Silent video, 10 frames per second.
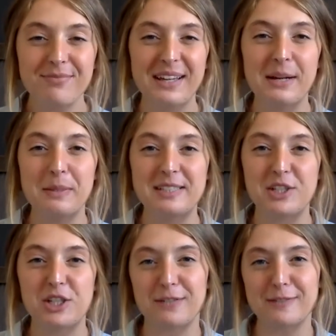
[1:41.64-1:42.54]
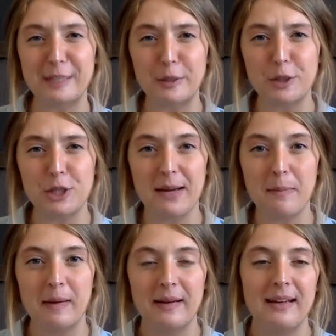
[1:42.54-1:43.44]
in a position of
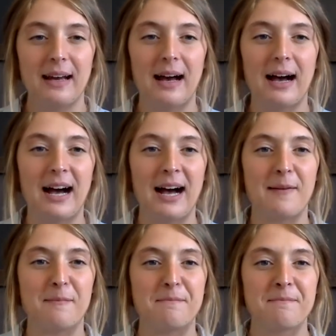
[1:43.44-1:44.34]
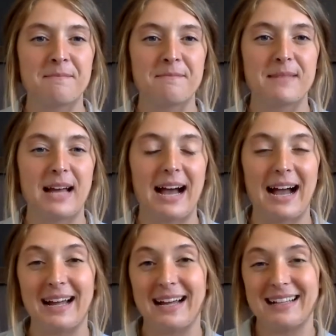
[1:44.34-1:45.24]
leadership
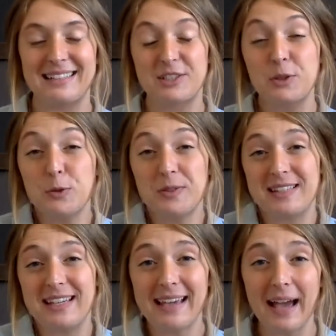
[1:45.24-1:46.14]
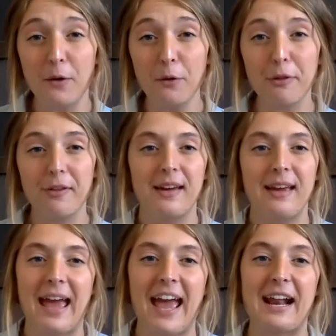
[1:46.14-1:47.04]
to seek health.
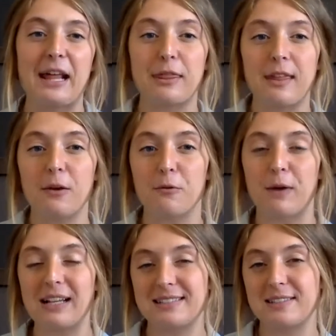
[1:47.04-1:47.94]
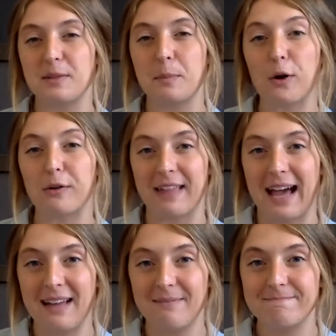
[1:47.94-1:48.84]
And I think rest is a part of
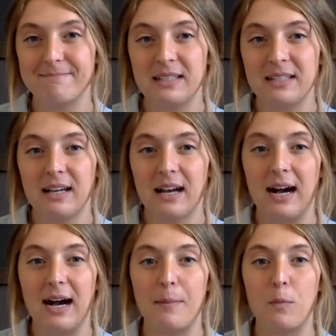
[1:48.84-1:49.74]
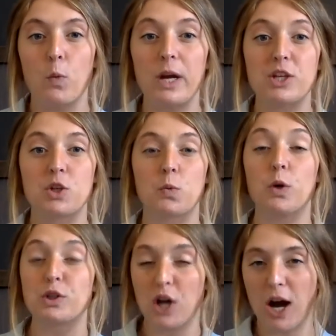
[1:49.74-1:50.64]
that. Which
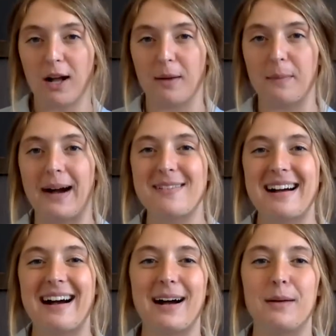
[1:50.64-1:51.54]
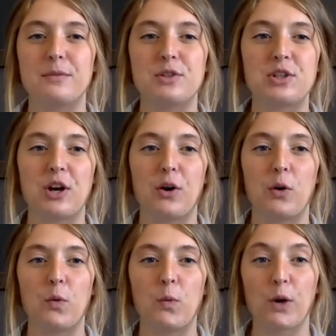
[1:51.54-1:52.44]
we'll talk about.
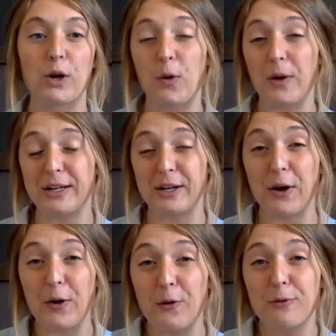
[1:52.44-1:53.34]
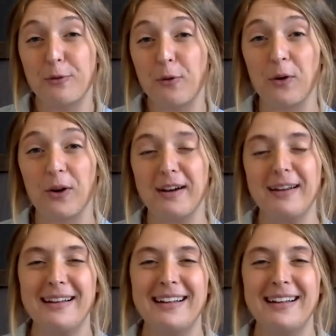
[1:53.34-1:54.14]
So we're going to go for